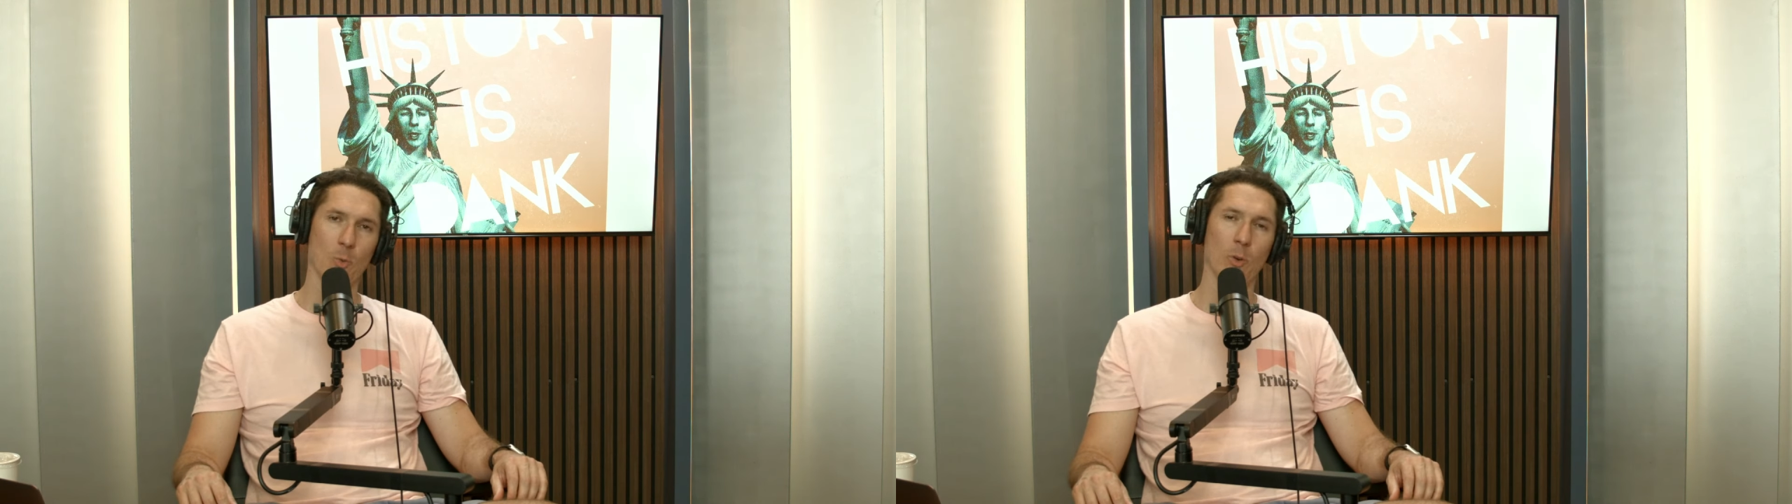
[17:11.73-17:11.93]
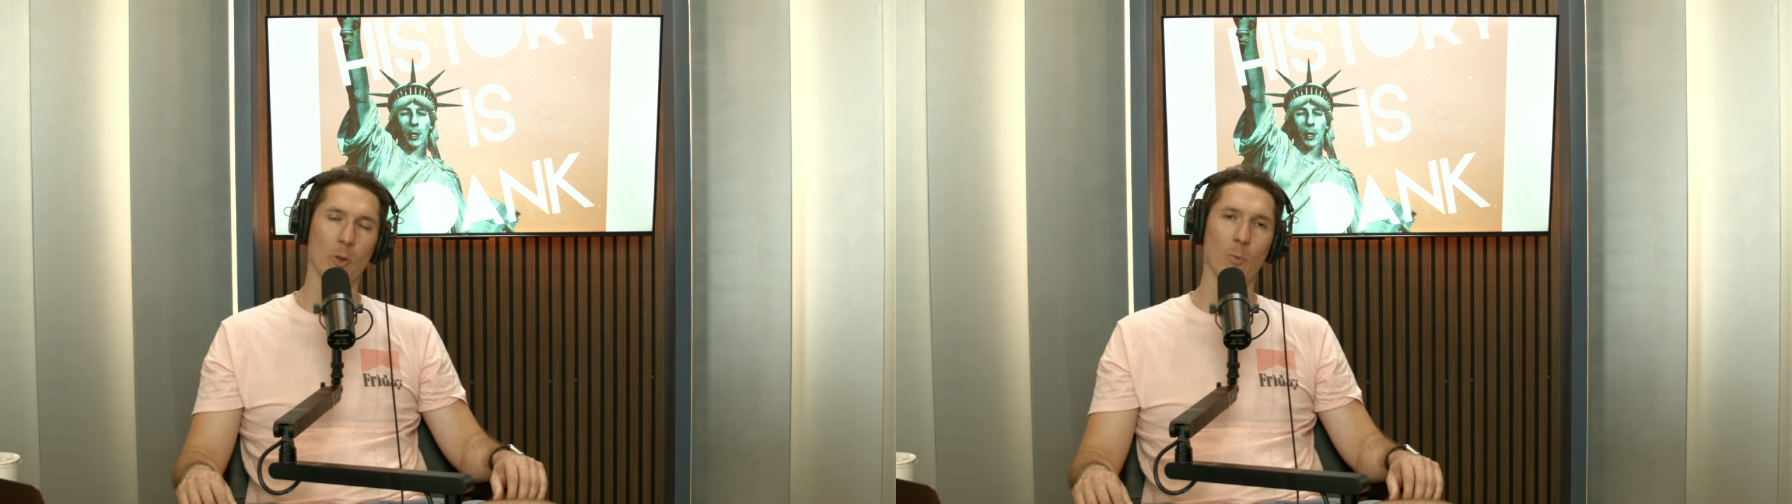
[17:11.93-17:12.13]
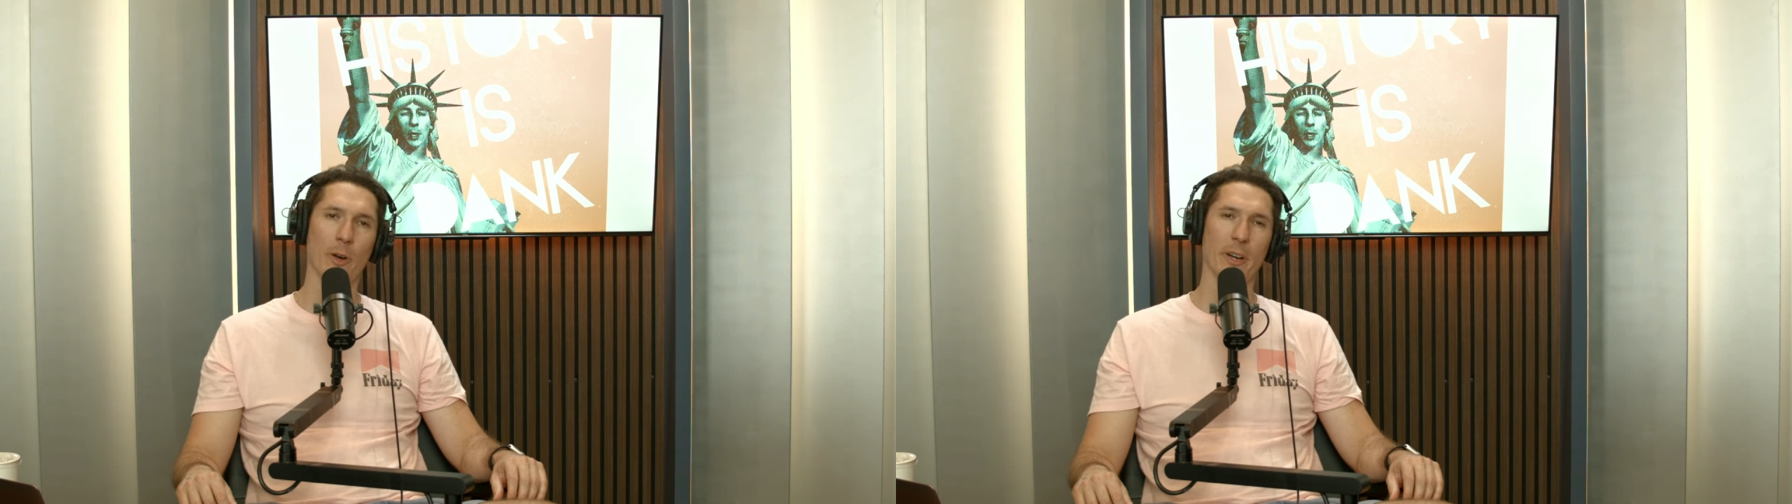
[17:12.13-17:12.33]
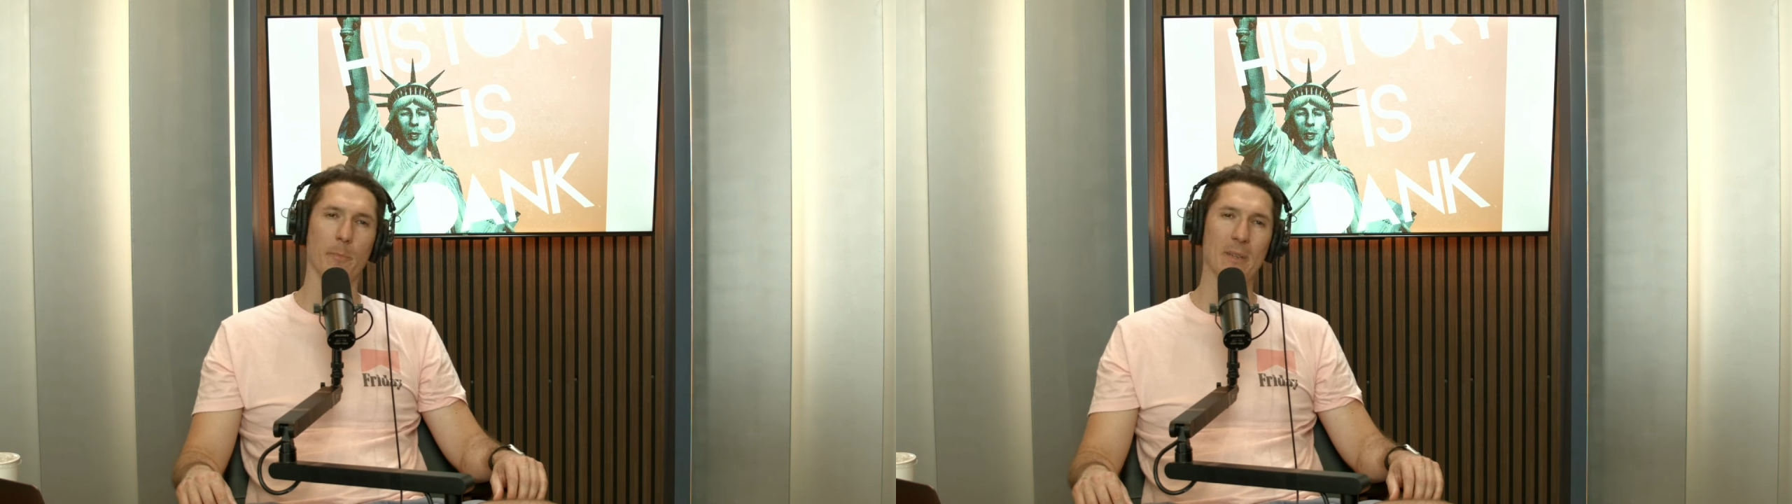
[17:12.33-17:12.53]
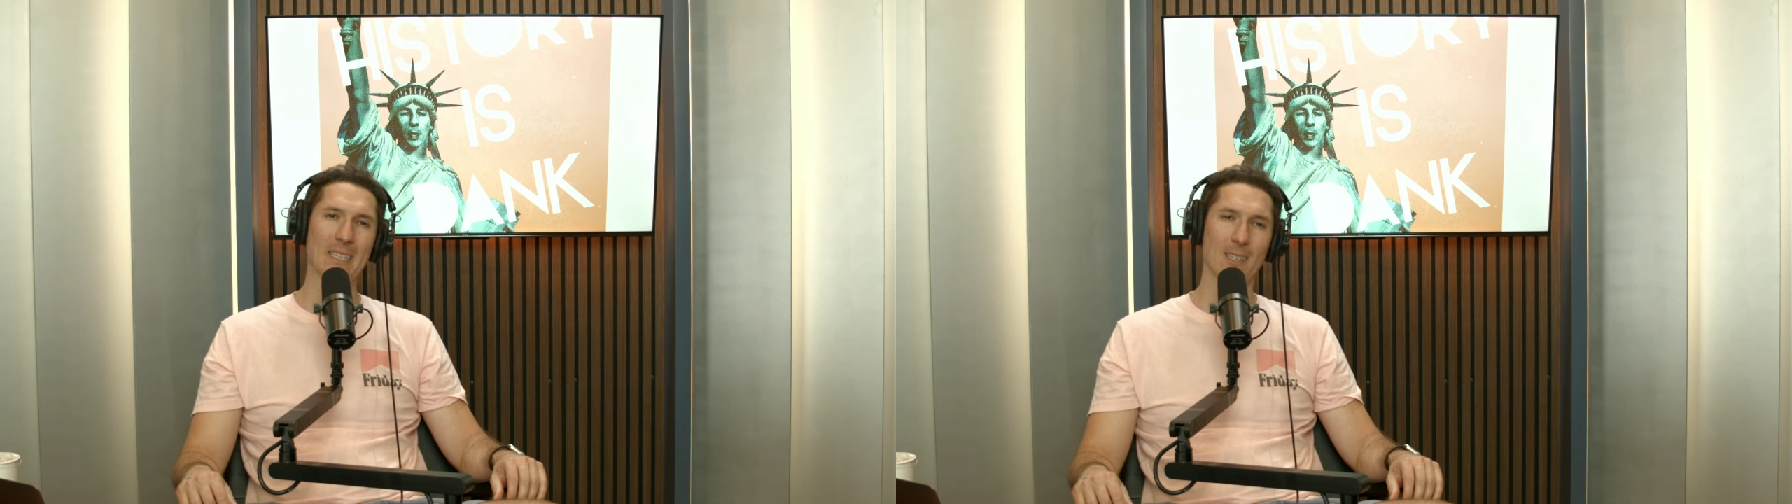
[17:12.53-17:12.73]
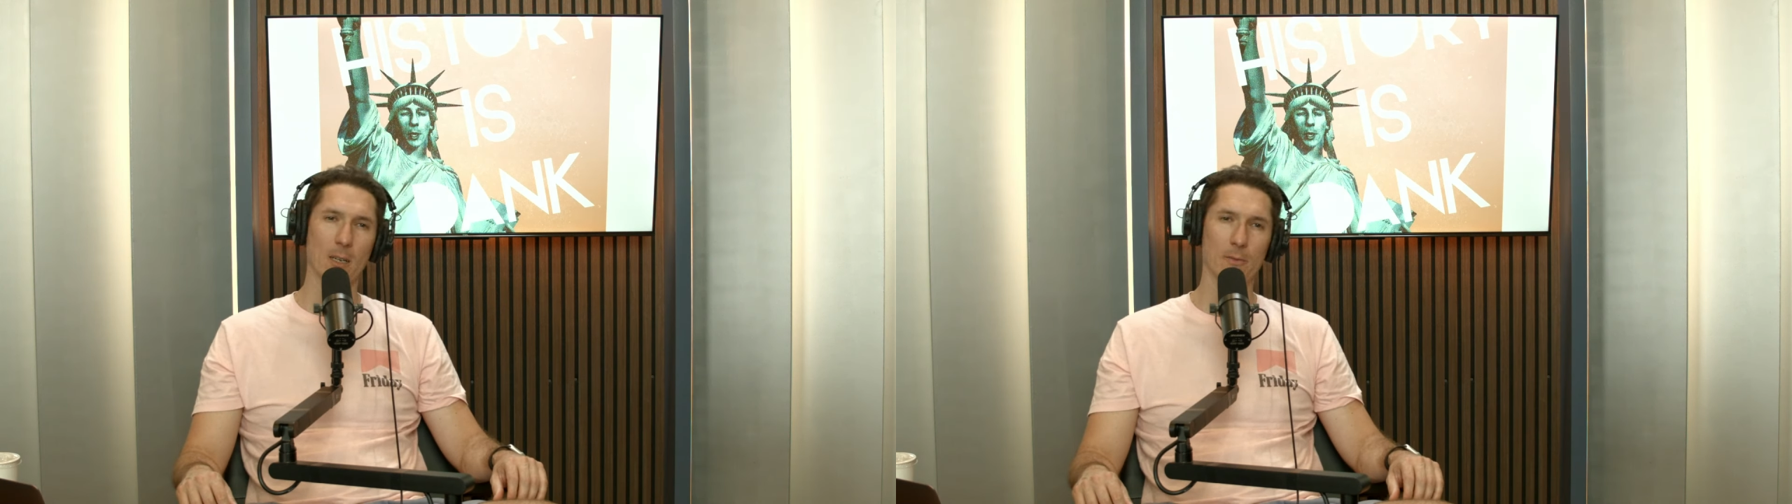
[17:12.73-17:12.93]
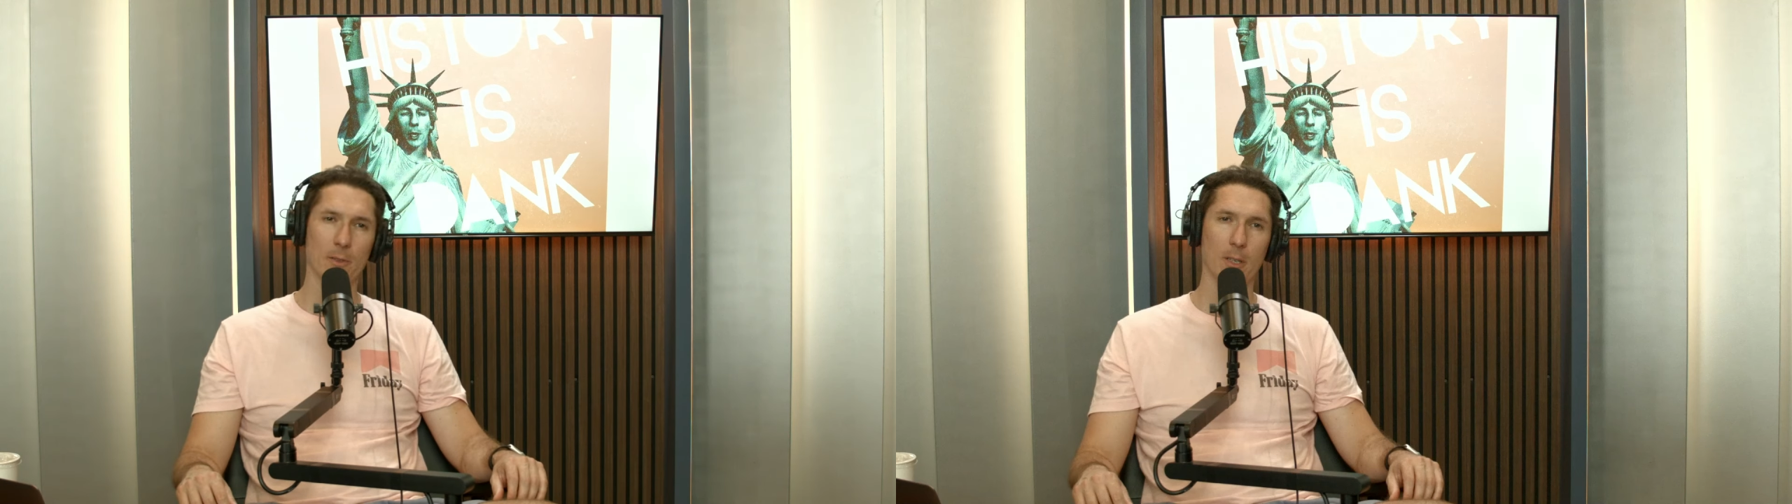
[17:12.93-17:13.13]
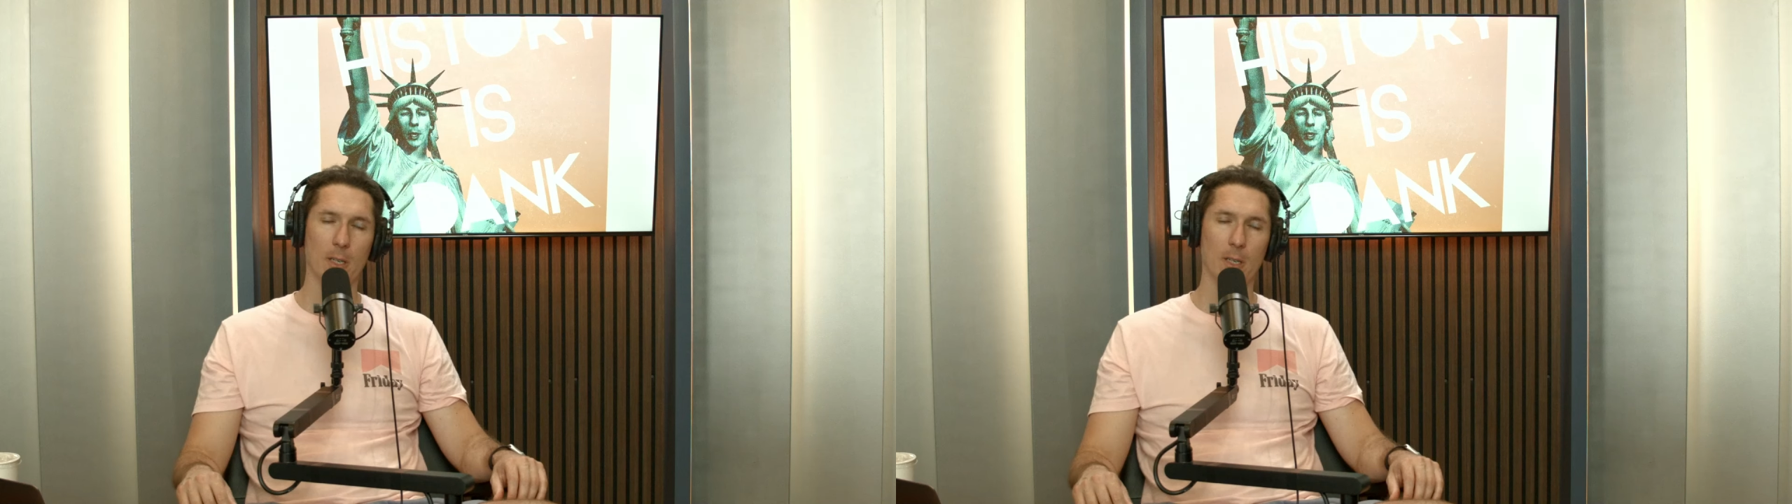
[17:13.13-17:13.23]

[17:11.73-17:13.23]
world wanted a piece of.